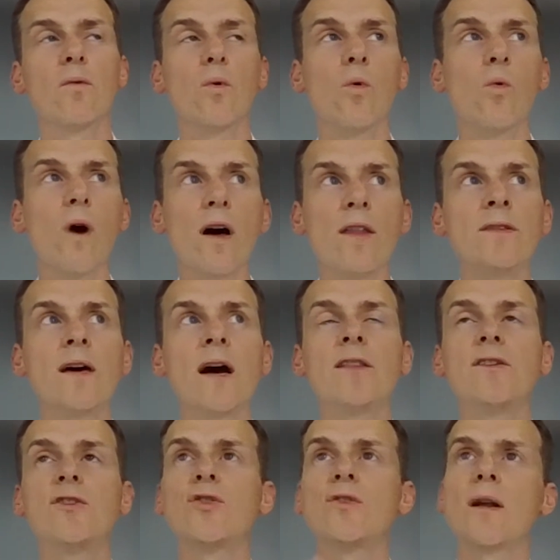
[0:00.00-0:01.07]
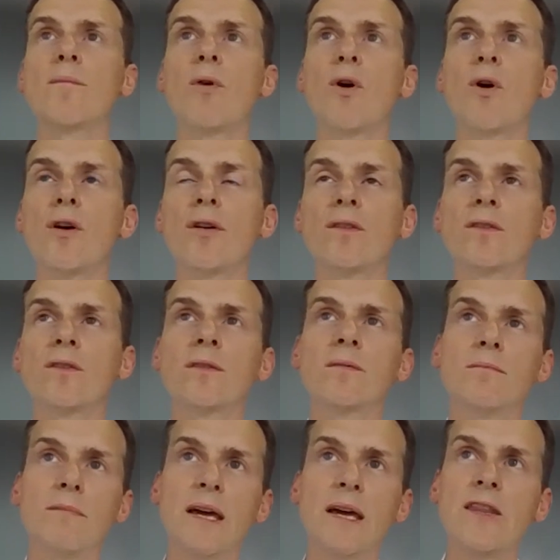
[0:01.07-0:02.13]
one additional products
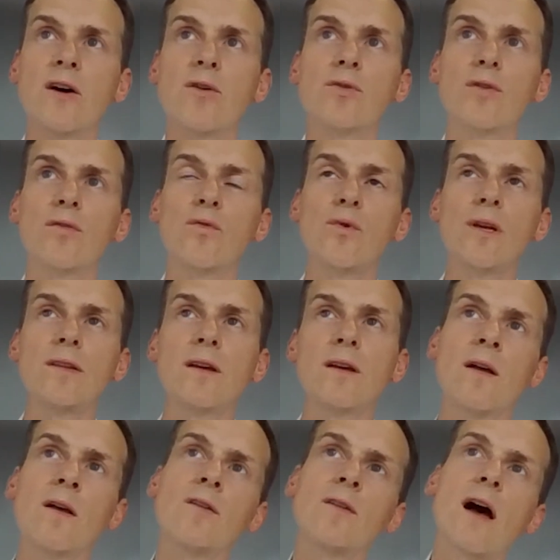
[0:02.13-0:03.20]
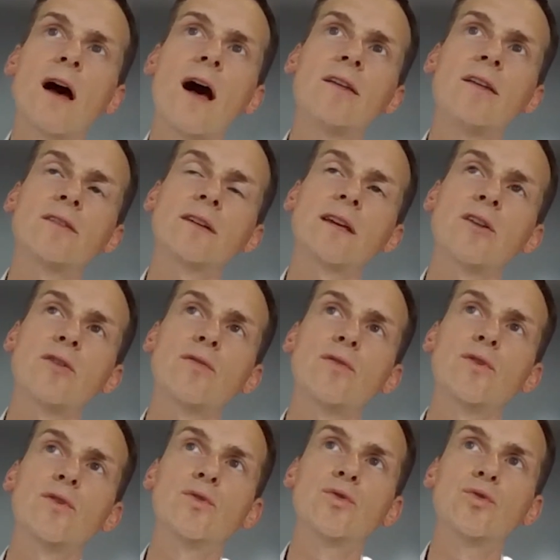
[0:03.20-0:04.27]
made out of wheat as kind
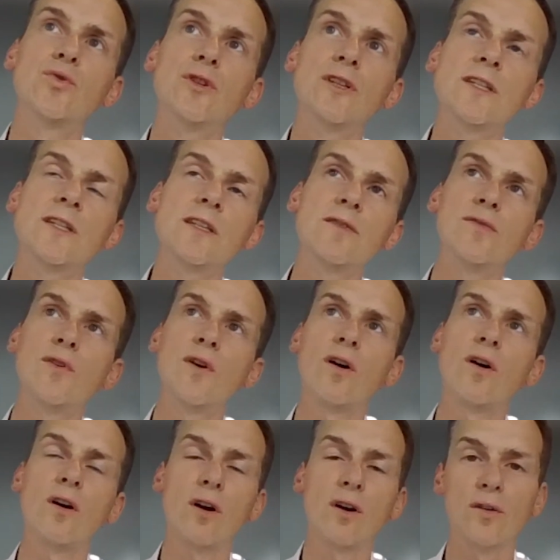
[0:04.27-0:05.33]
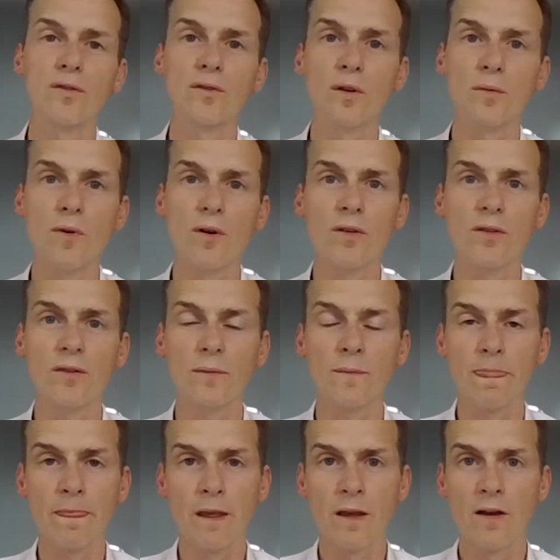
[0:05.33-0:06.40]
of a toolkit for our customers
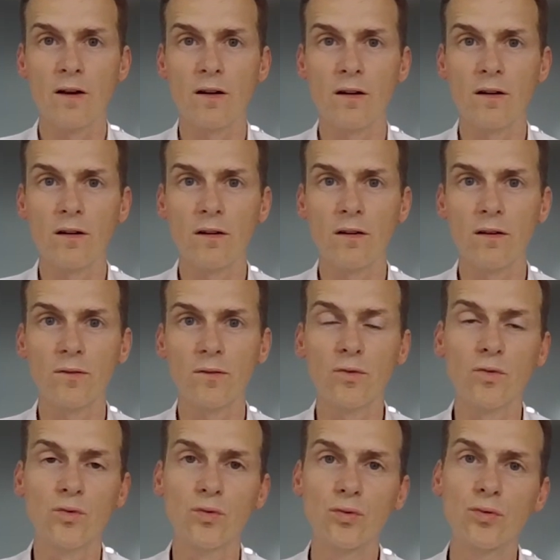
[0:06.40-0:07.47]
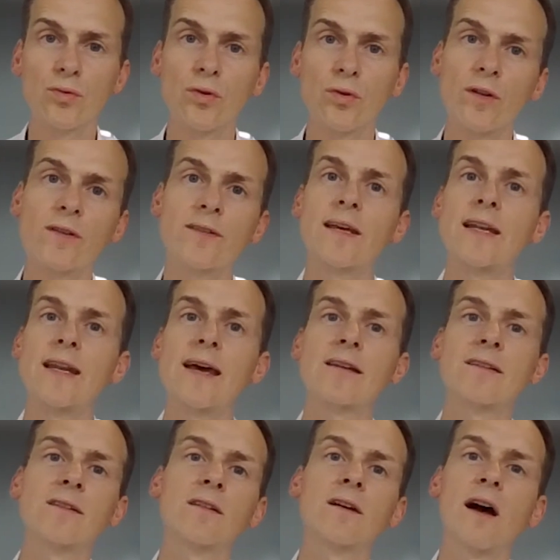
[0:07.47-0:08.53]
to
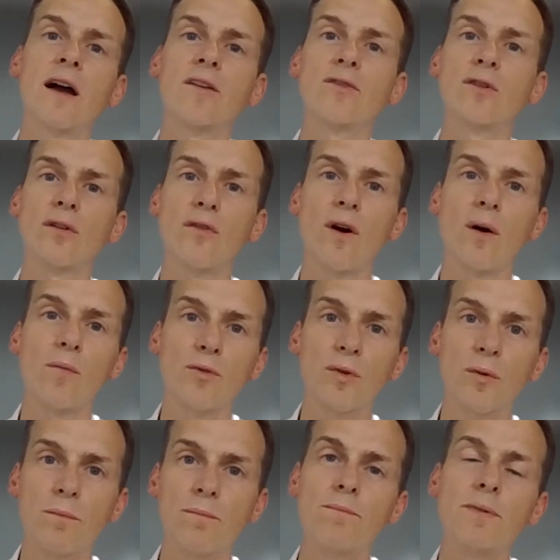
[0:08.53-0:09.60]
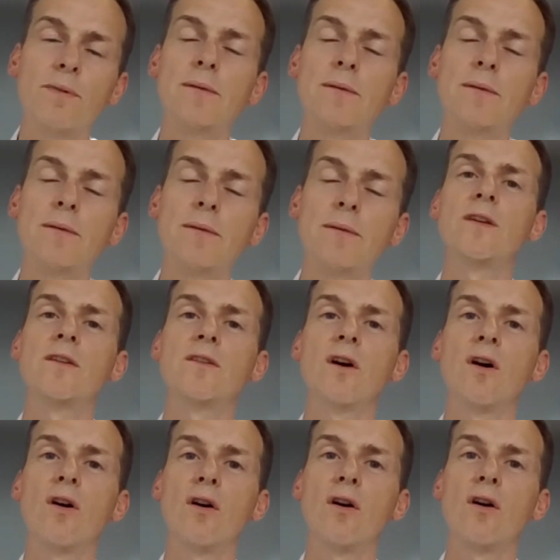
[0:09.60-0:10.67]
select either from the pea protein
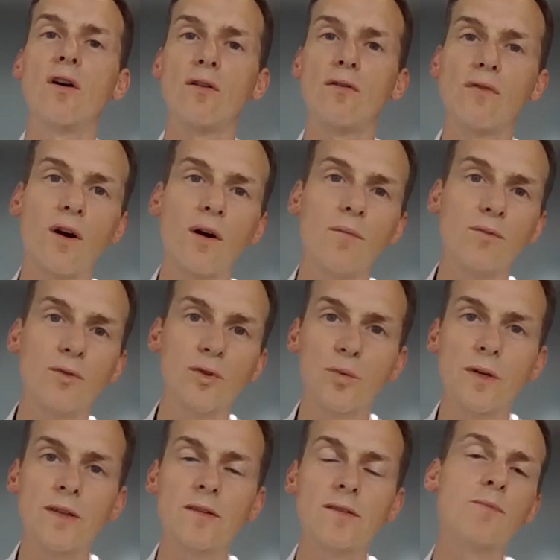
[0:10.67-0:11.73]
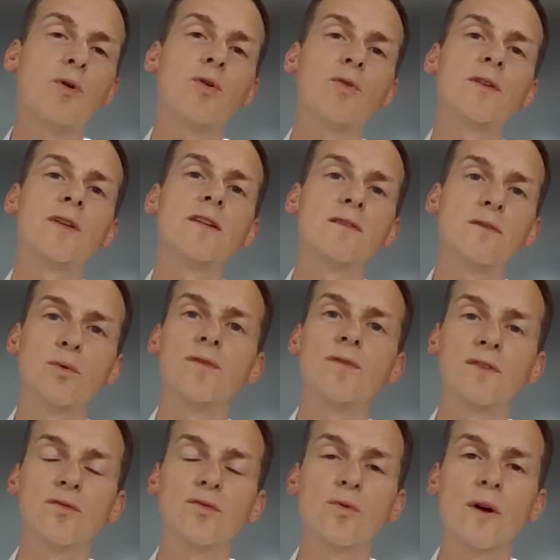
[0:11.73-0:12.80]
or from the wheat protein with
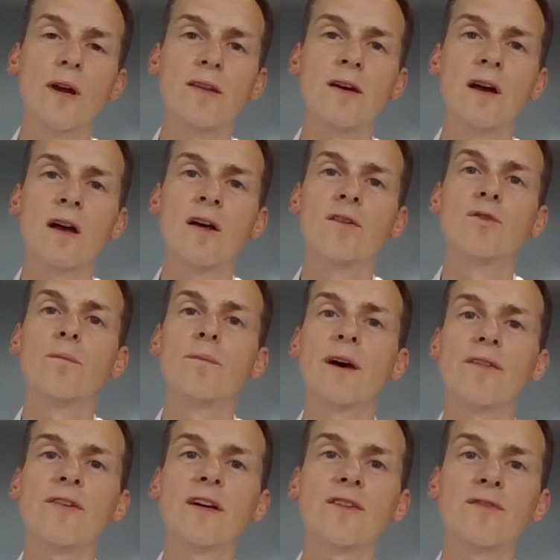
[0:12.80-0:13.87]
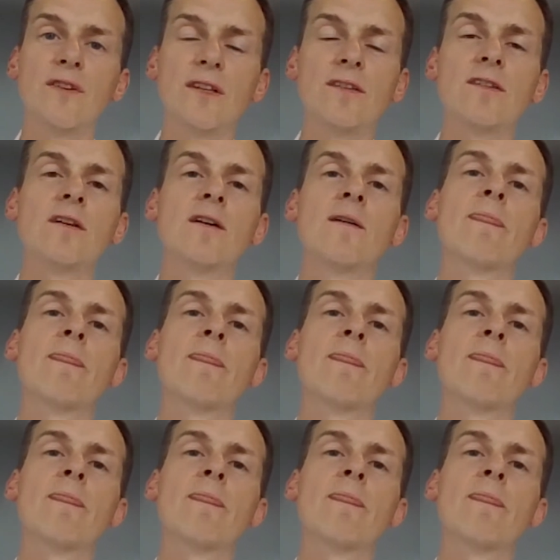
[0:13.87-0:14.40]
this new grade, the perfect fit